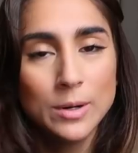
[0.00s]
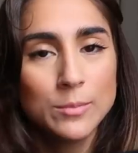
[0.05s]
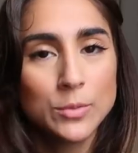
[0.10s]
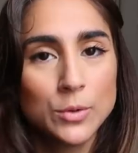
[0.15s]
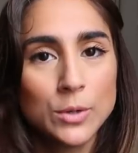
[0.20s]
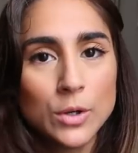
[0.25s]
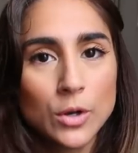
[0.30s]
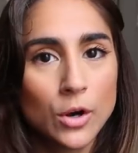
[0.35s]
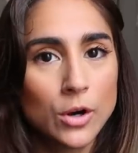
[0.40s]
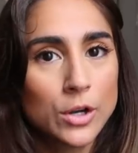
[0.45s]
I'm
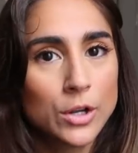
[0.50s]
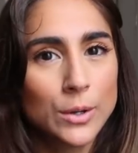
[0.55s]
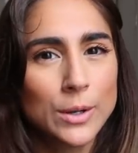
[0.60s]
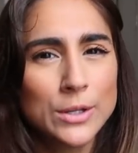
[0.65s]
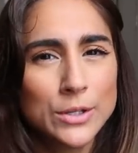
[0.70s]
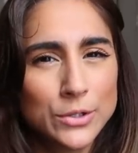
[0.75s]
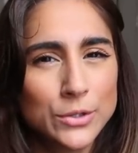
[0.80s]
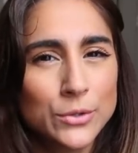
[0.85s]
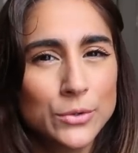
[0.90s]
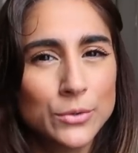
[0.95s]
doing cardio, I
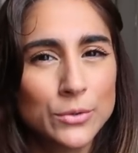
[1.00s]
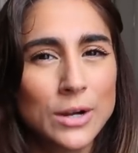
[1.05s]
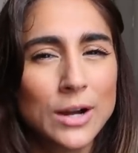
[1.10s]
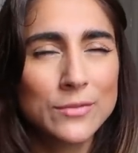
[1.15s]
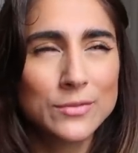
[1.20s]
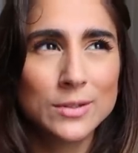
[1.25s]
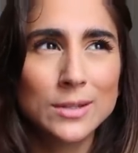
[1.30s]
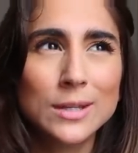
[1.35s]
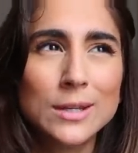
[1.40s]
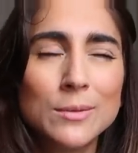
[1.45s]
do
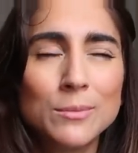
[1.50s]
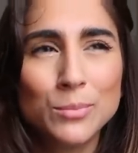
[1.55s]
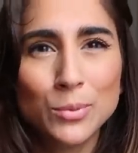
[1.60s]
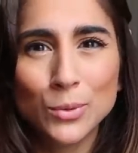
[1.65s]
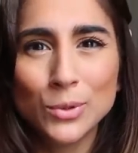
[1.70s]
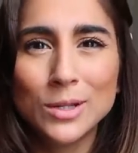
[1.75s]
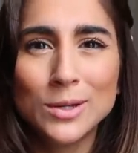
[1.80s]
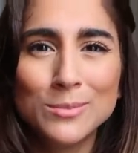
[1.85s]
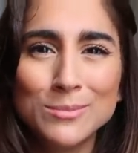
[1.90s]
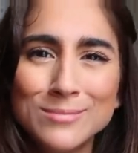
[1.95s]
have to like
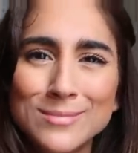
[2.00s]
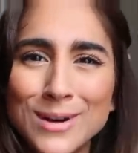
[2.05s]
pull them.